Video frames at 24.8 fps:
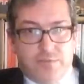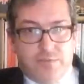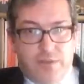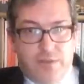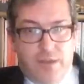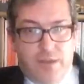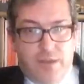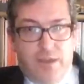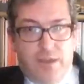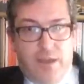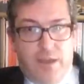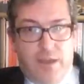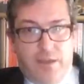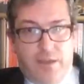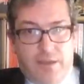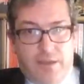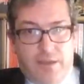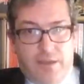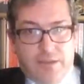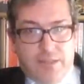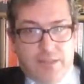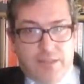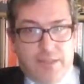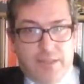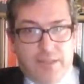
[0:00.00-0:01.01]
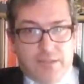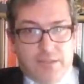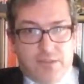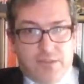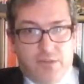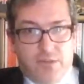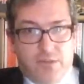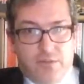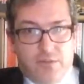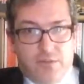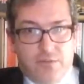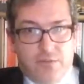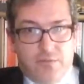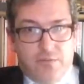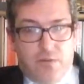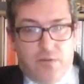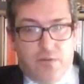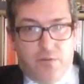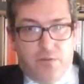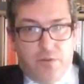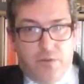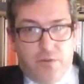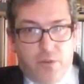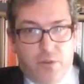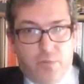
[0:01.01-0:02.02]
of their seats on,
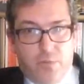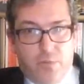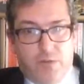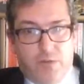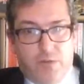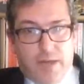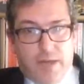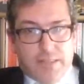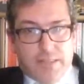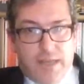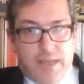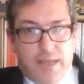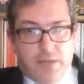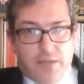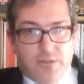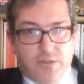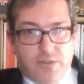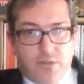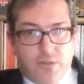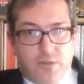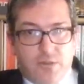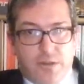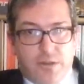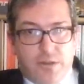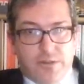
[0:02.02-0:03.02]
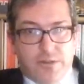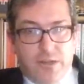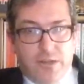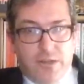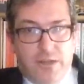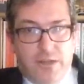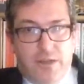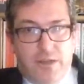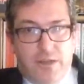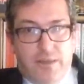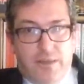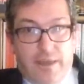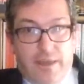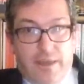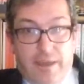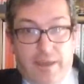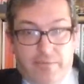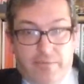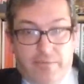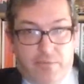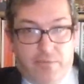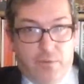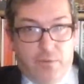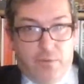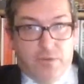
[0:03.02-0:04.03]
on the Human Rights Council and their
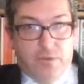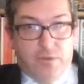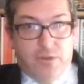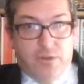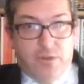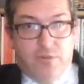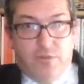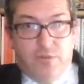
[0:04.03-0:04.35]
influence